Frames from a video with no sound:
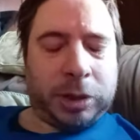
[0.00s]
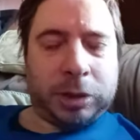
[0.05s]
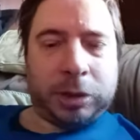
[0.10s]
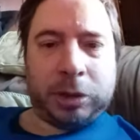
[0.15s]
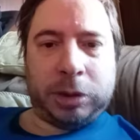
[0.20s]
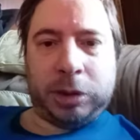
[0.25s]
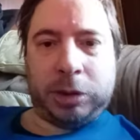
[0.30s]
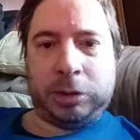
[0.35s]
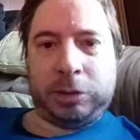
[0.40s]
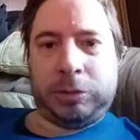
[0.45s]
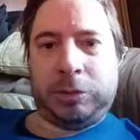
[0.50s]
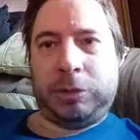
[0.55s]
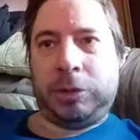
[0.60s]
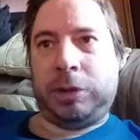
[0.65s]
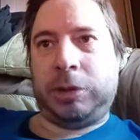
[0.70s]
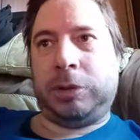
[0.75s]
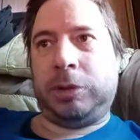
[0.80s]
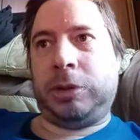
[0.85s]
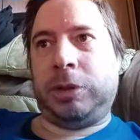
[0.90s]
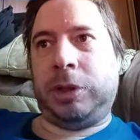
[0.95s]
Uh,
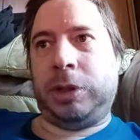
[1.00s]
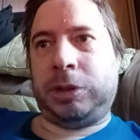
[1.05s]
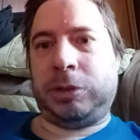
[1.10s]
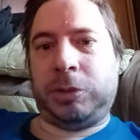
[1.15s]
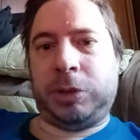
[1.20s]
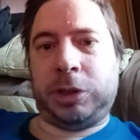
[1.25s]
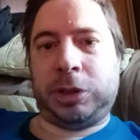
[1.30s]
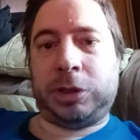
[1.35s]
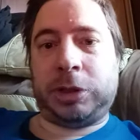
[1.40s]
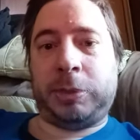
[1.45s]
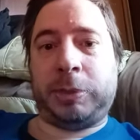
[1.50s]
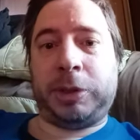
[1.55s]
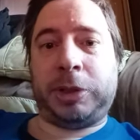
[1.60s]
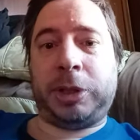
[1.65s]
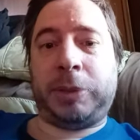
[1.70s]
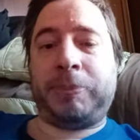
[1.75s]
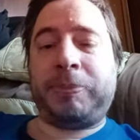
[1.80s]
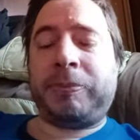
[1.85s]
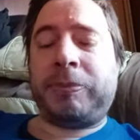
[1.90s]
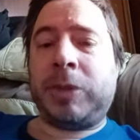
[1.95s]
that's all I can say about
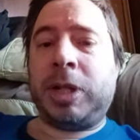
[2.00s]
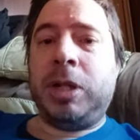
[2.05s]
that.